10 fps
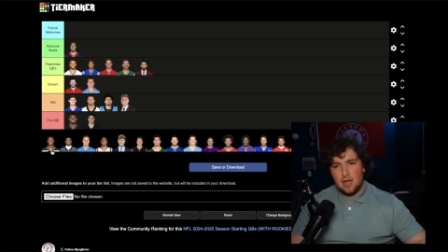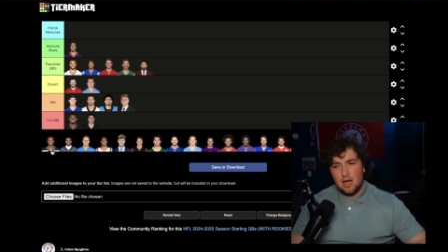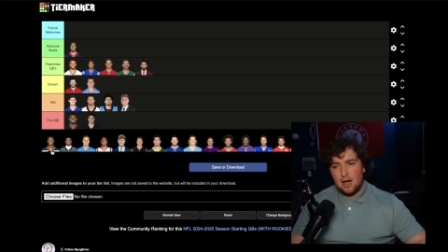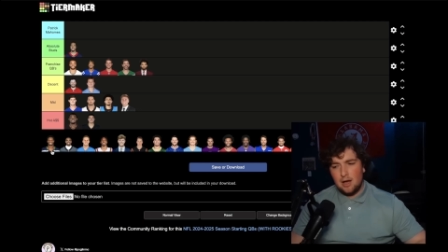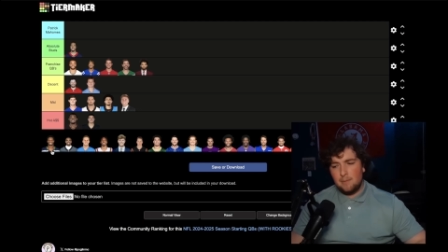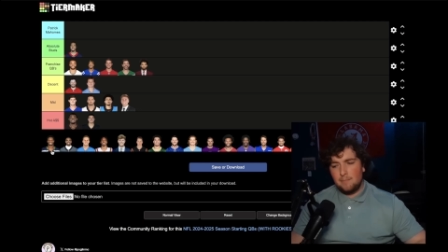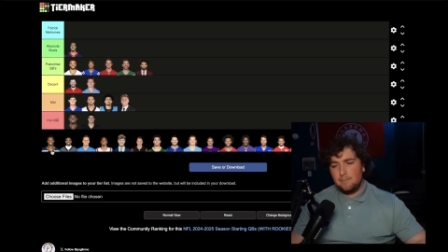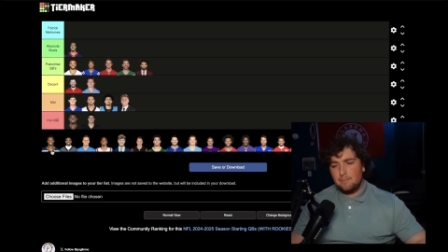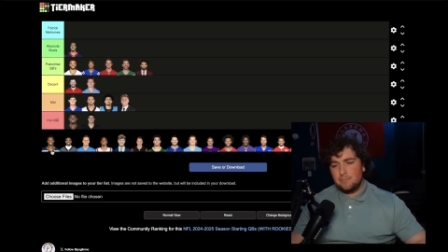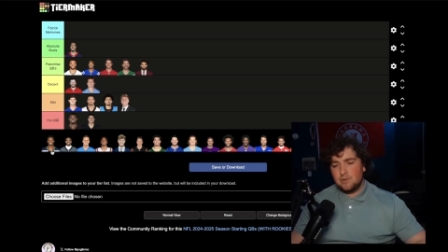
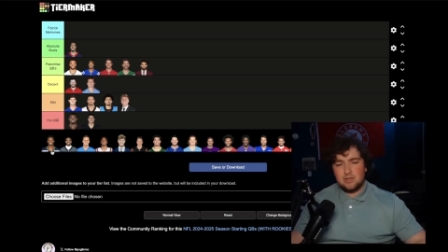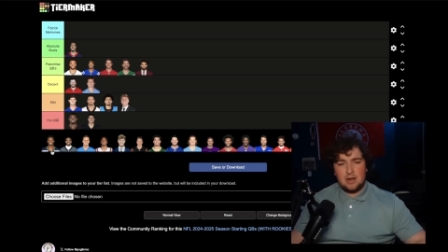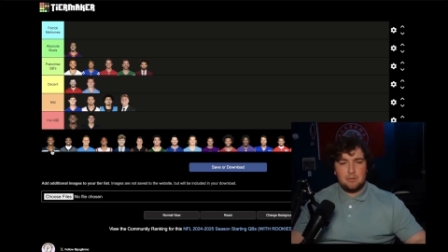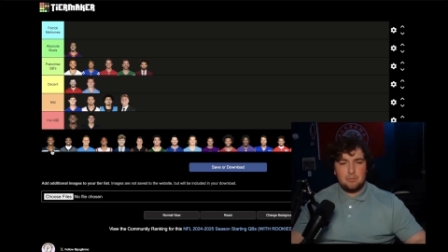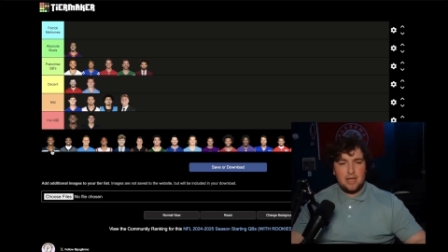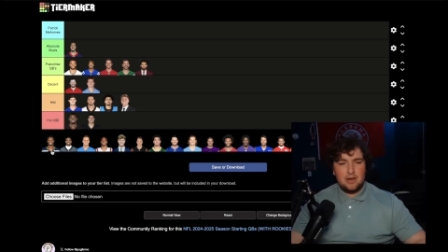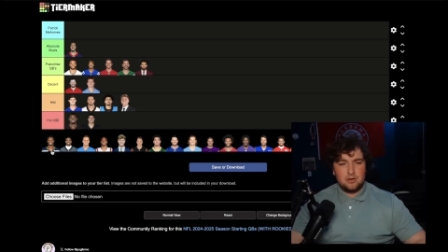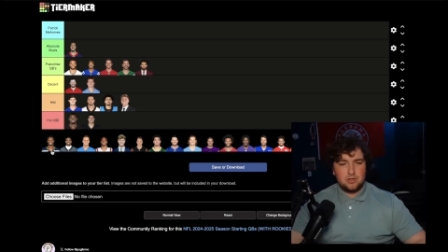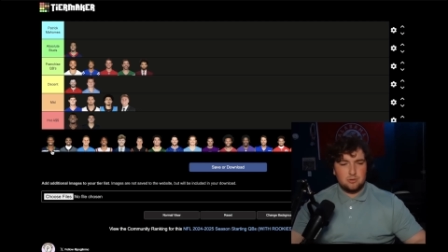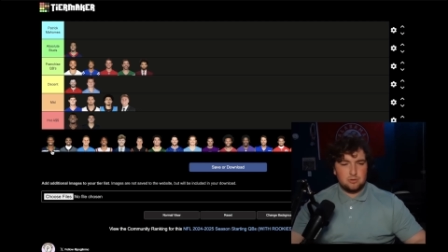There's a lot of people hating
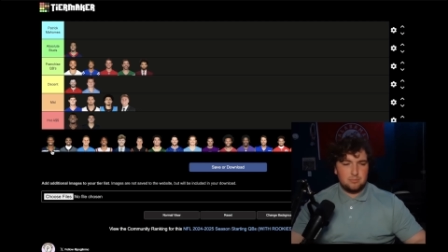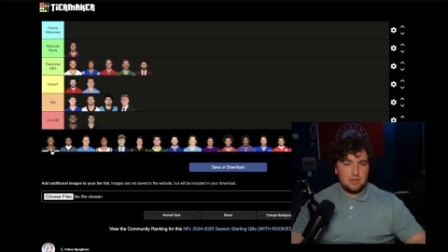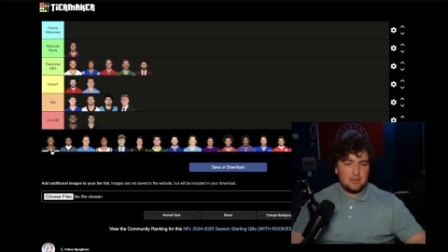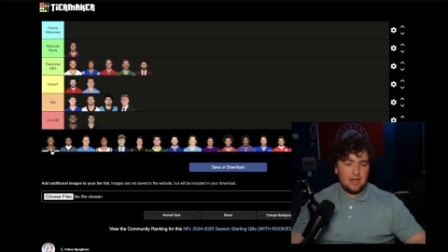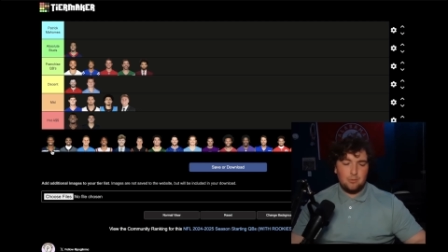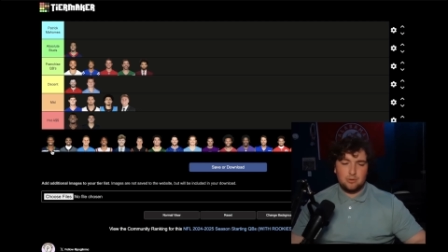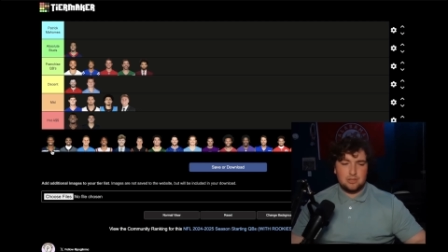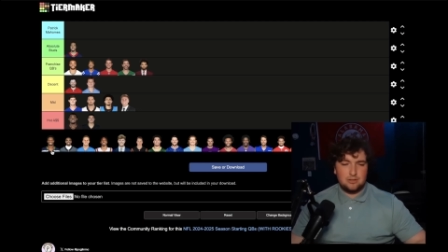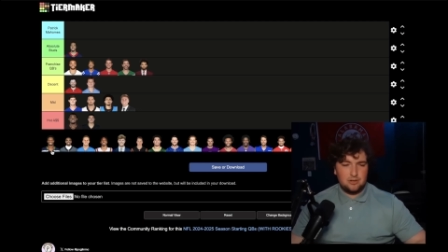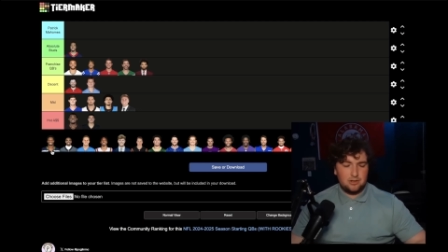on Geno Smith. I will
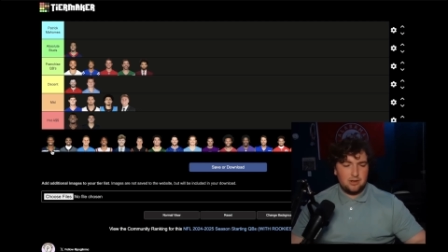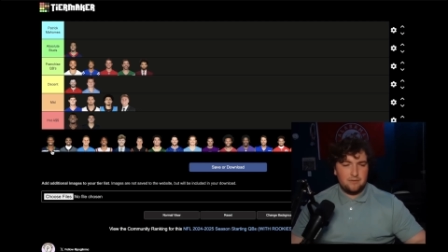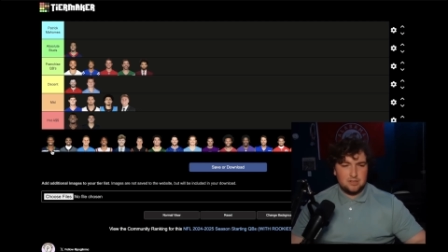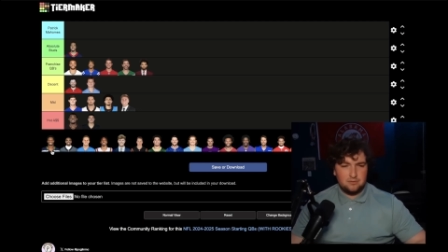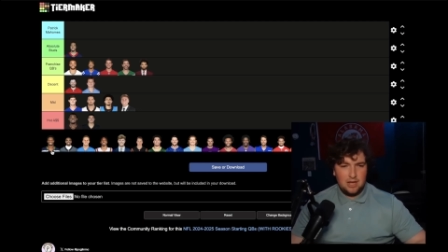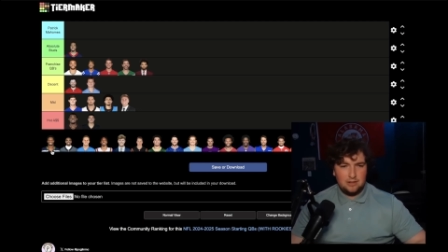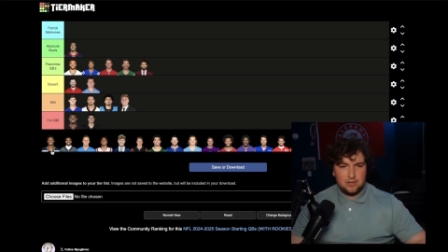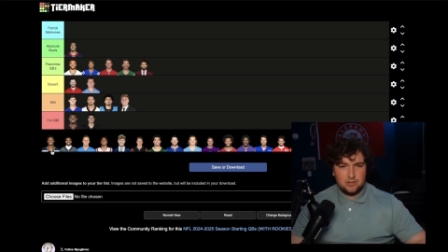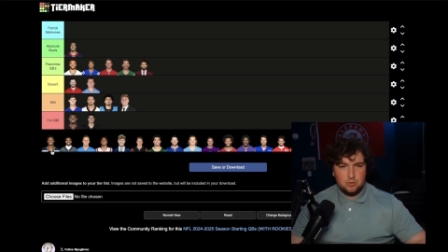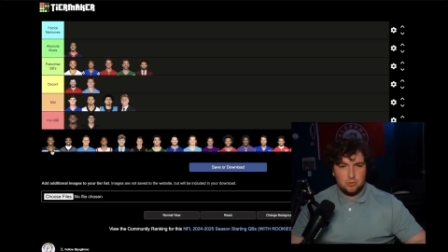say the Seahawks offensive line
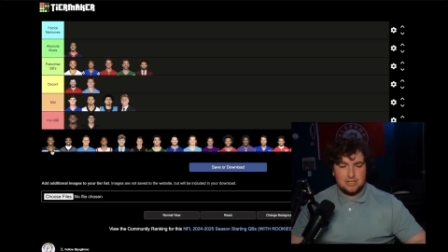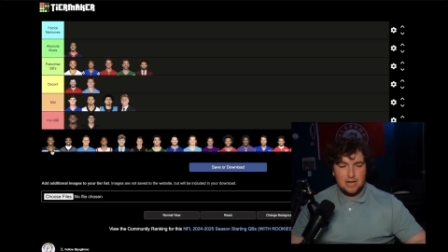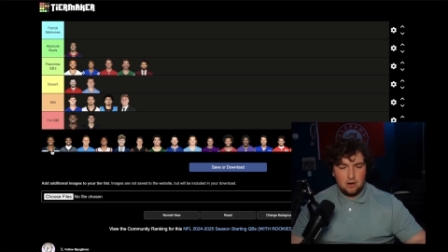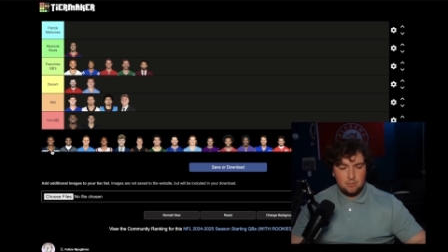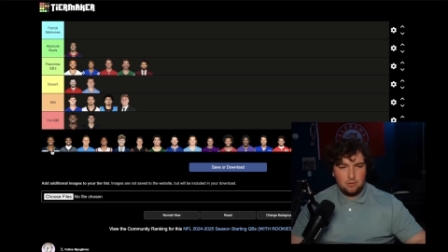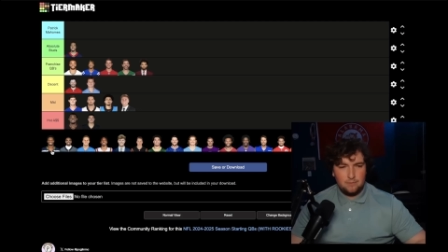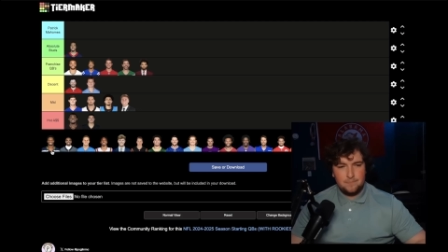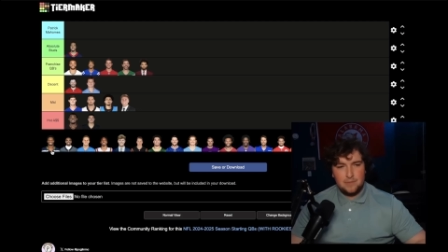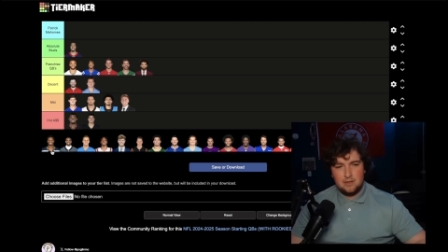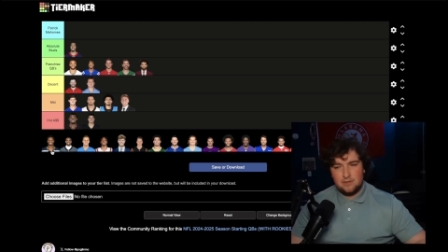last year was terrible.
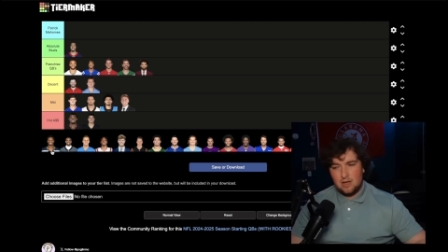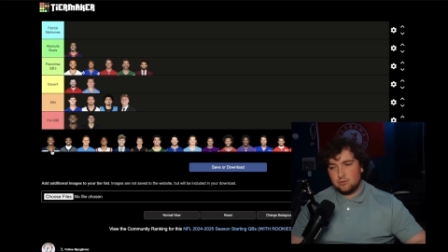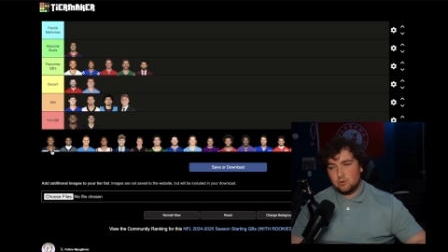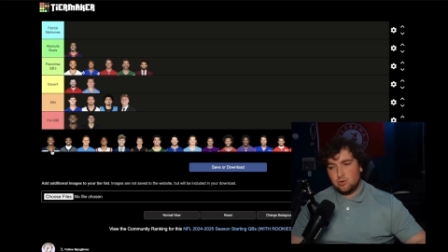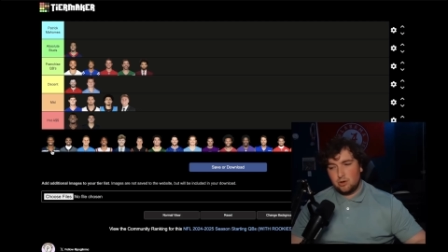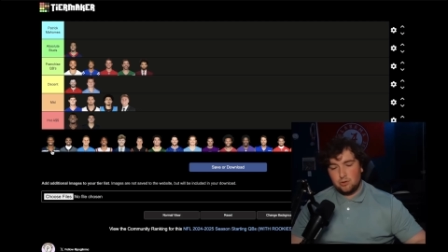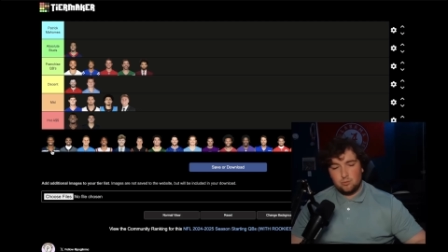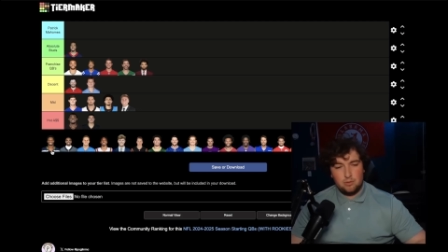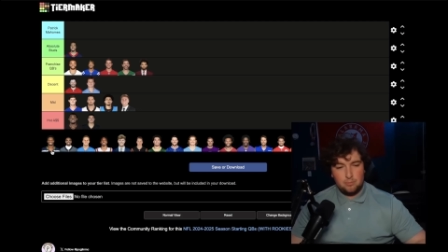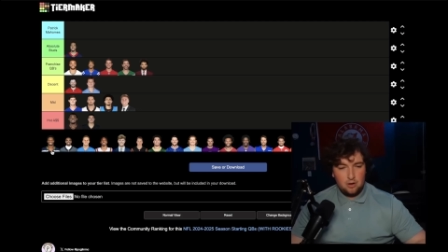They also struggled to
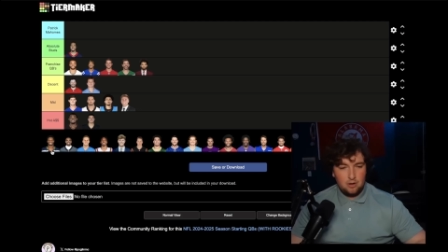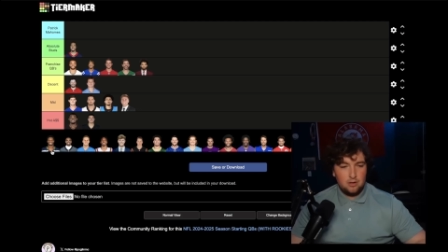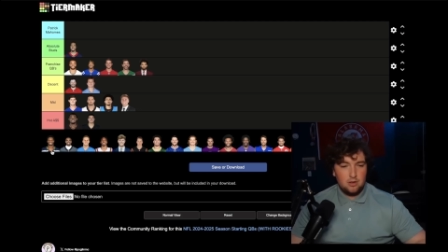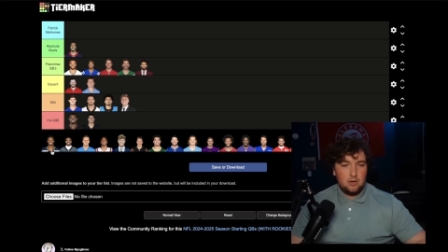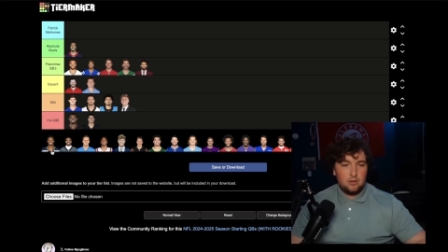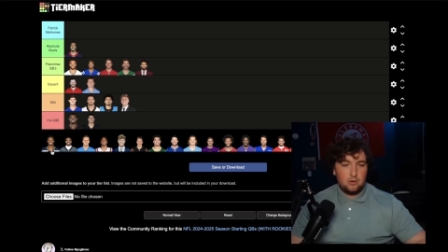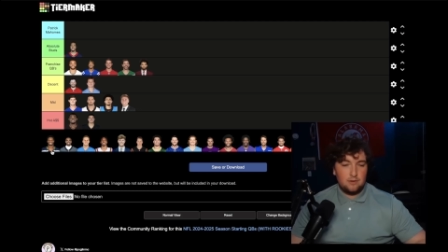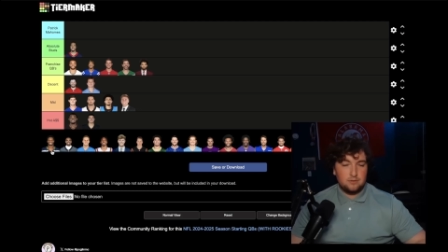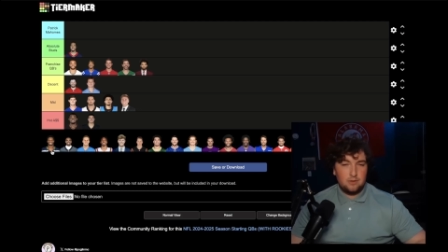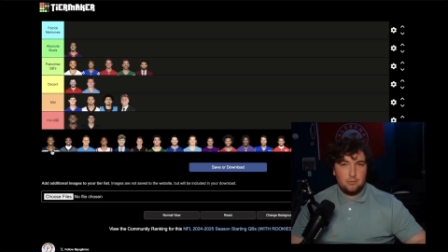run the ball. Their
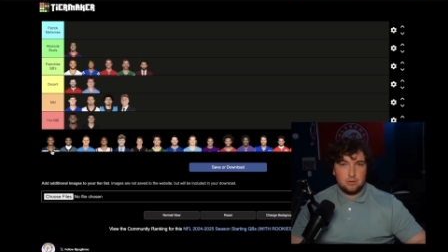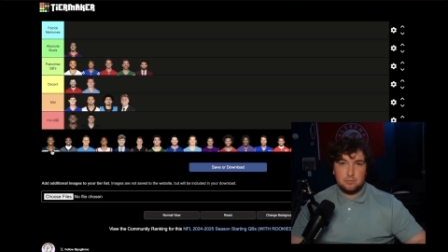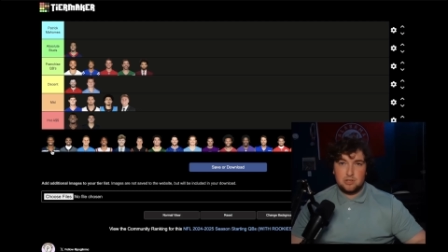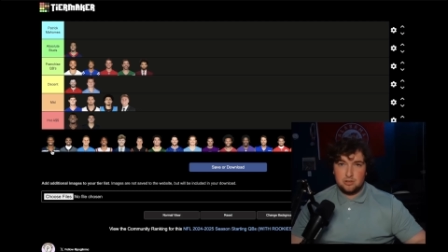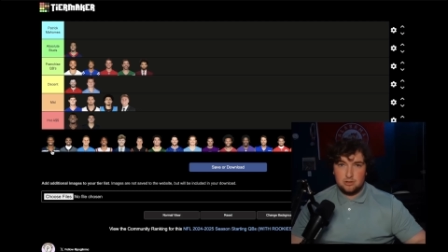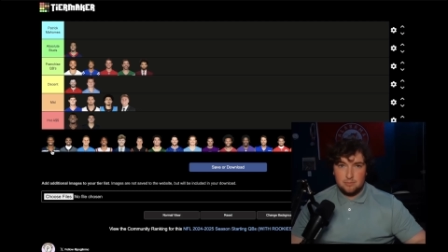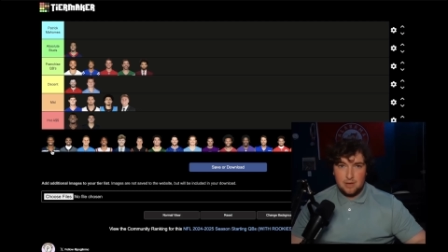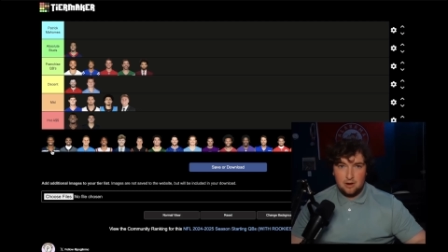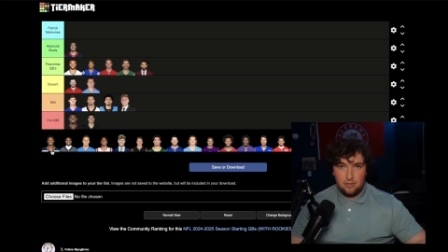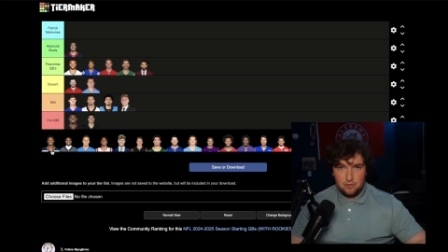offensive line was particularly
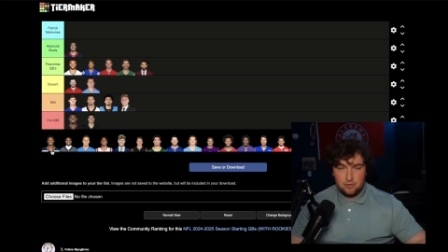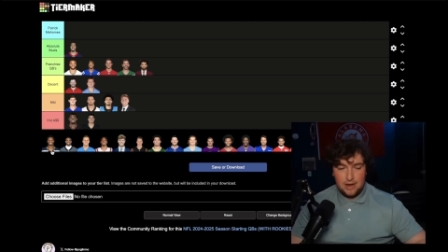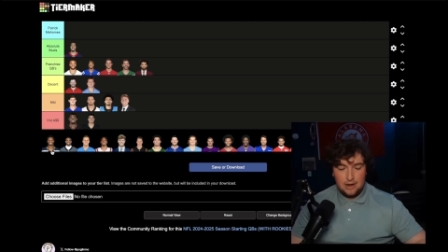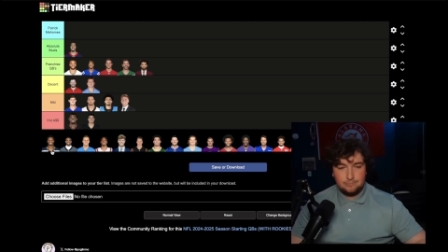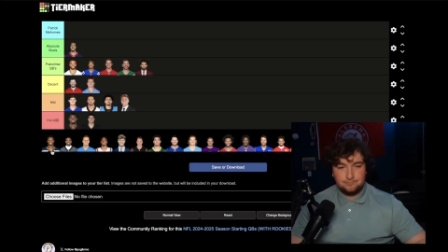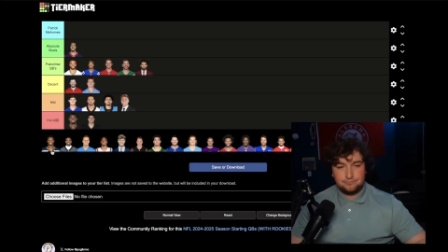bad on third down.